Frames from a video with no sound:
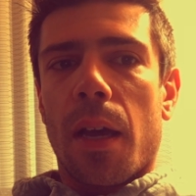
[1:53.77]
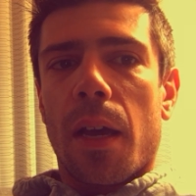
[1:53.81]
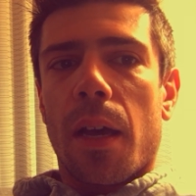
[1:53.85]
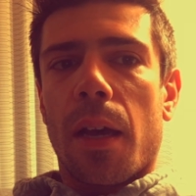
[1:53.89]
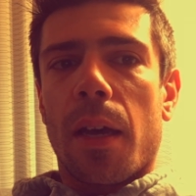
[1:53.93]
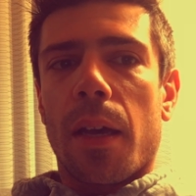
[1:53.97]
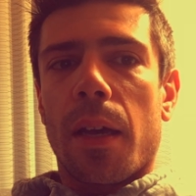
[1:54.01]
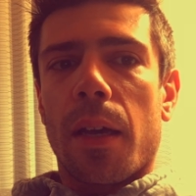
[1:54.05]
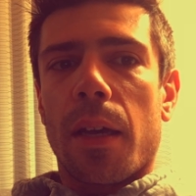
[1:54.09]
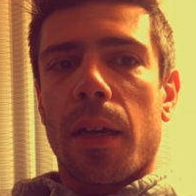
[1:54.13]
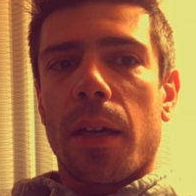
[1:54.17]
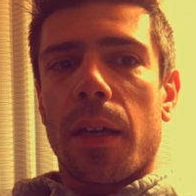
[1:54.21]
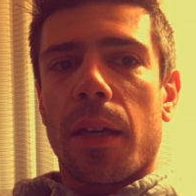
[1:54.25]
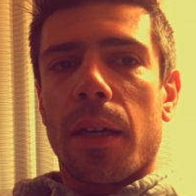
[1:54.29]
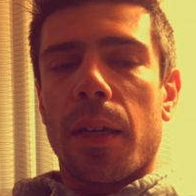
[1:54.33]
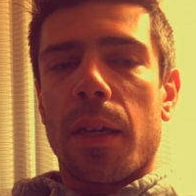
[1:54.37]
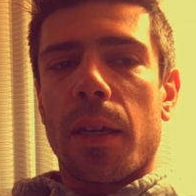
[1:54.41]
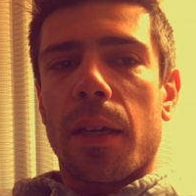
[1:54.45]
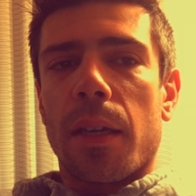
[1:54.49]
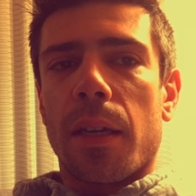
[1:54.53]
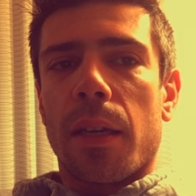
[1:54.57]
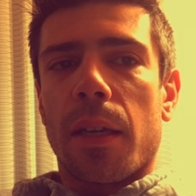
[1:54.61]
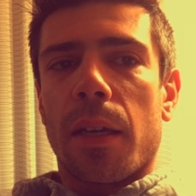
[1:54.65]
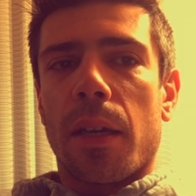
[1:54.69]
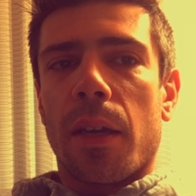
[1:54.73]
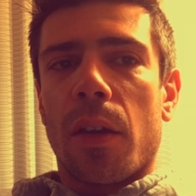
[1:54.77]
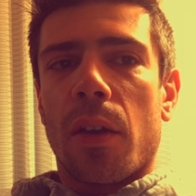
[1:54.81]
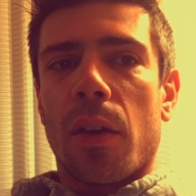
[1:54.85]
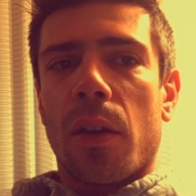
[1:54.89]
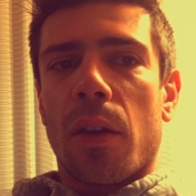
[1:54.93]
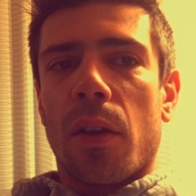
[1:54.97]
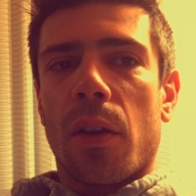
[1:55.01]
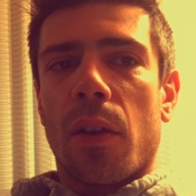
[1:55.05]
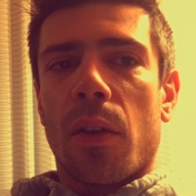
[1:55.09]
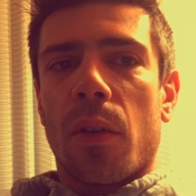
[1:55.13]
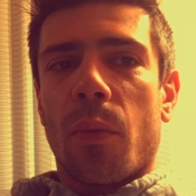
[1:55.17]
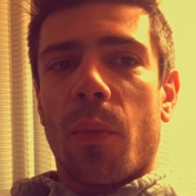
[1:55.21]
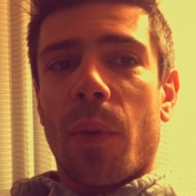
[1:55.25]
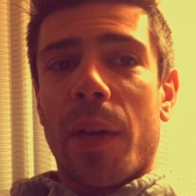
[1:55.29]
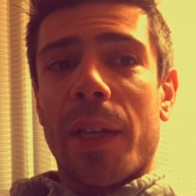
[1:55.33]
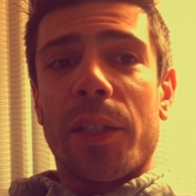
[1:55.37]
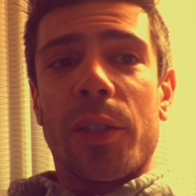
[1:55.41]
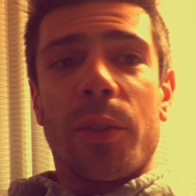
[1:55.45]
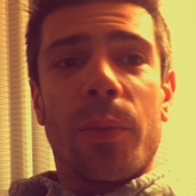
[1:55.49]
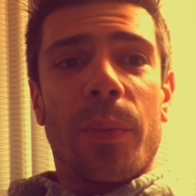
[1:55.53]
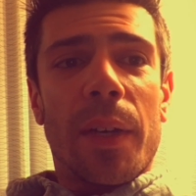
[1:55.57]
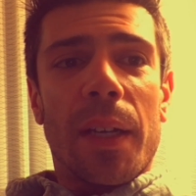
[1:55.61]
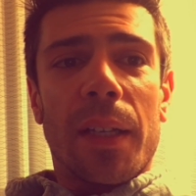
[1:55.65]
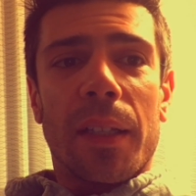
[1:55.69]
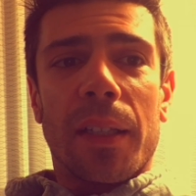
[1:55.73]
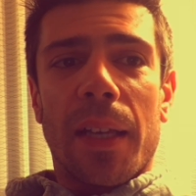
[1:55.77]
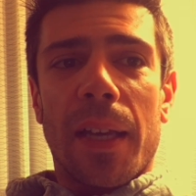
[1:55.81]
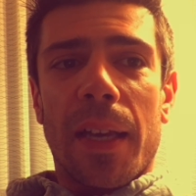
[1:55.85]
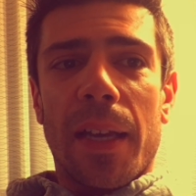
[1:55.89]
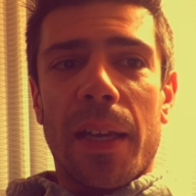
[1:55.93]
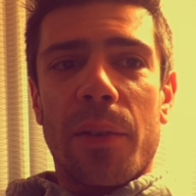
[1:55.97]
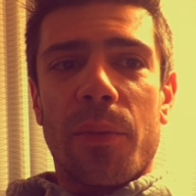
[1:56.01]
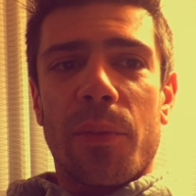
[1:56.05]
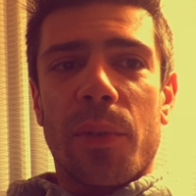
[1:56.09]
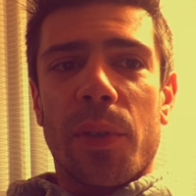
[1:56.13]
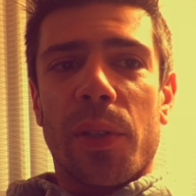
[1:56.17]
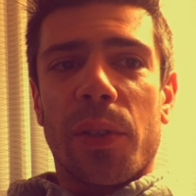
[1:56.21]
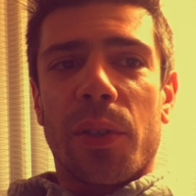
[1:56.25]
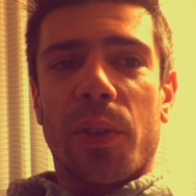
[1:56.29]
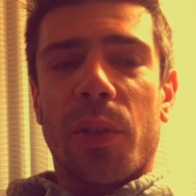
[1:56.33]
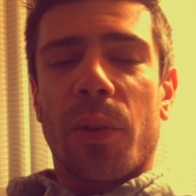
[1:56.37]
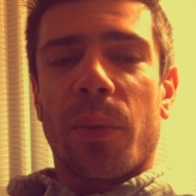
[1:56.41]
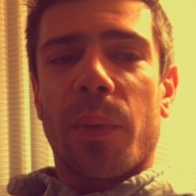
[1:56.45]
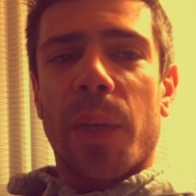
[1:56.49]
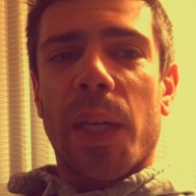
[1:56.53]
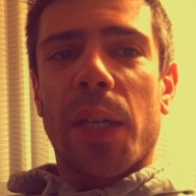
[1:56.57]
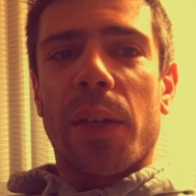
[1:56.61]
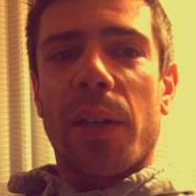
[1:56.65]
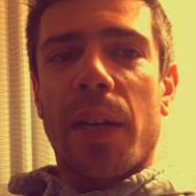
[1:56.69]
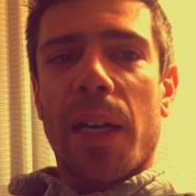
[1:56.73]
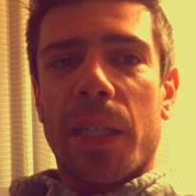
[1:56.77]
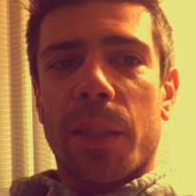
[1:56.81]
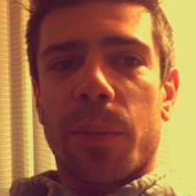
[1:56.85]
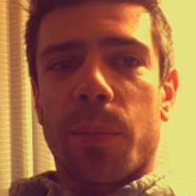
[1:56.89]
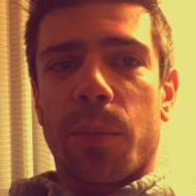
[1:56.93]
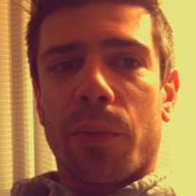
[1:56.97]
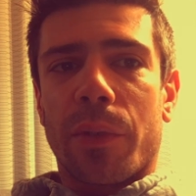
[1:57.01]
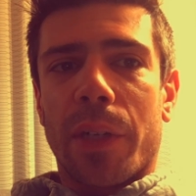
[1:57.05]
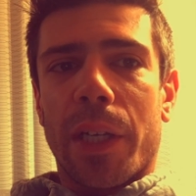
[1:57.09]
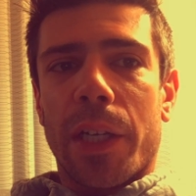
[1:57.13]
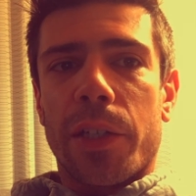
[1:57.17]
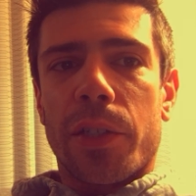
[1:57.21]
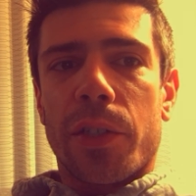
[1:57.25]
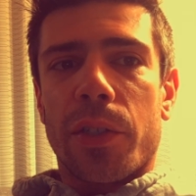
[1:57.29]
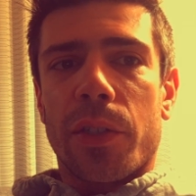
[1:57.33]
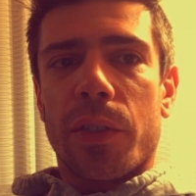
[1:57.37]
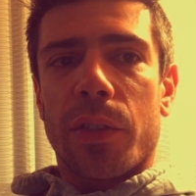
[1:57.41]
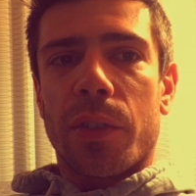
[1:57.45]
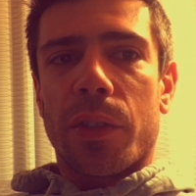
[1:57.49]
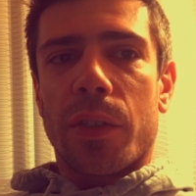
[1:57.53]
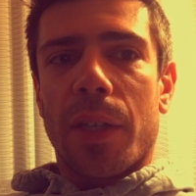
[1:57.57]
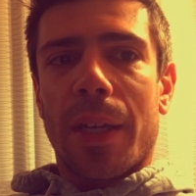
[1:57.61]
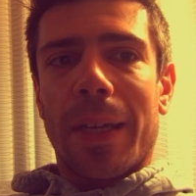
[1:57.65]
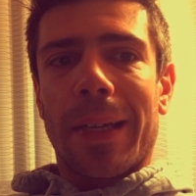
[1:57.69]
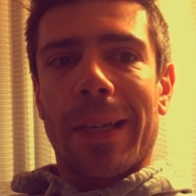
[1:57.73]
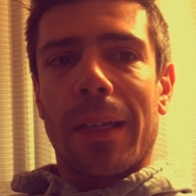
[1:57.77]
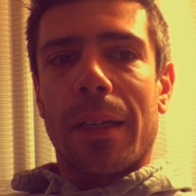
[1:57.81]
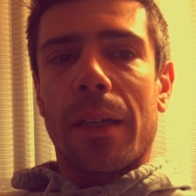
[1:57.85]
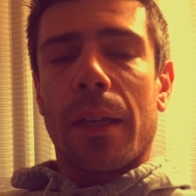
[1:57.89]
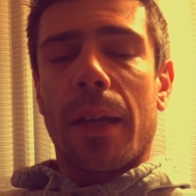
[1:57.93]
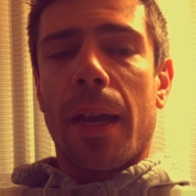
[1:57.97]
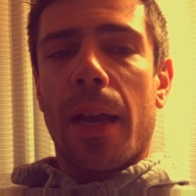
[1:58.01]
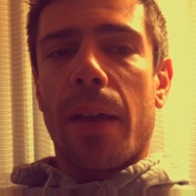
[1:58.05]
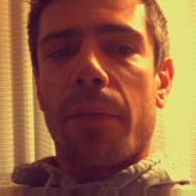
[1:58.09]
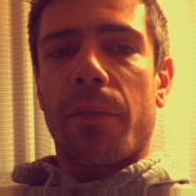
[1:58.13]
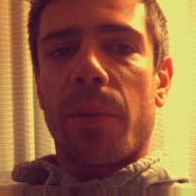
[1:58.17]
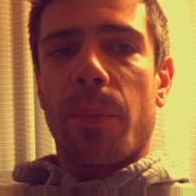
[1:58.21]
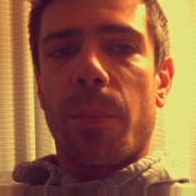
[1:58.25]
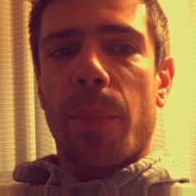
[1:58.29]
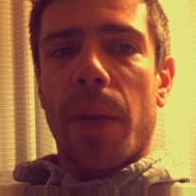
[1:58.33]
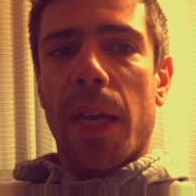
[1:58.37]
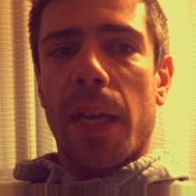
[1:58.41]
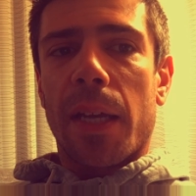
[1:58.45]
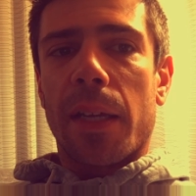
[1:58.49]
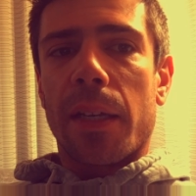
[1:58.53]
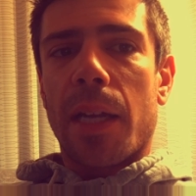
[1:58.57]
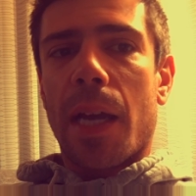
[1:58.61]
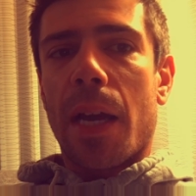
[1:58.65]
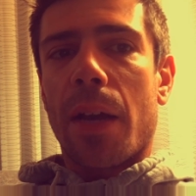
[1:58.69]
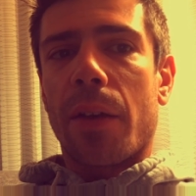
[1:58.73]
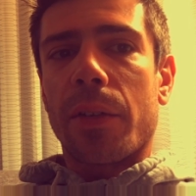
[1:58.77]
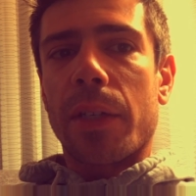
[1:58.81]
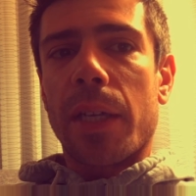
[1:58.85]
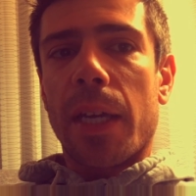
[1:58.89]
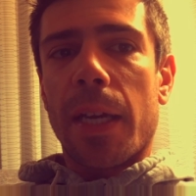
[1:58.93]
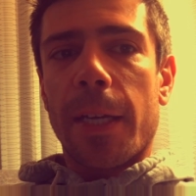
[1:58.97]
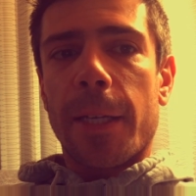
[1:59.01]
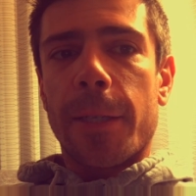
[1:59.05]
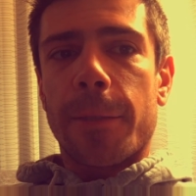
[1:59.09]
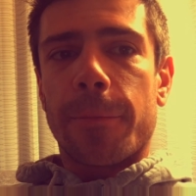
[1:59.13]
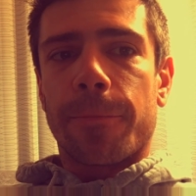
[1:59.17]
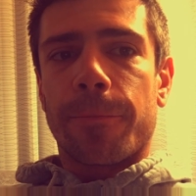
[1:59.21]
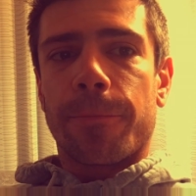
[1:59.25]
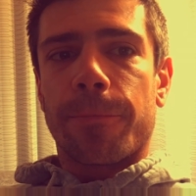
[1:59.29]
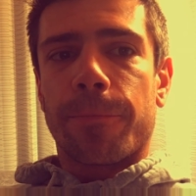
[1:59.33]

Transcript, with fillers: I went to LA with career aspirations that haven't panned out yet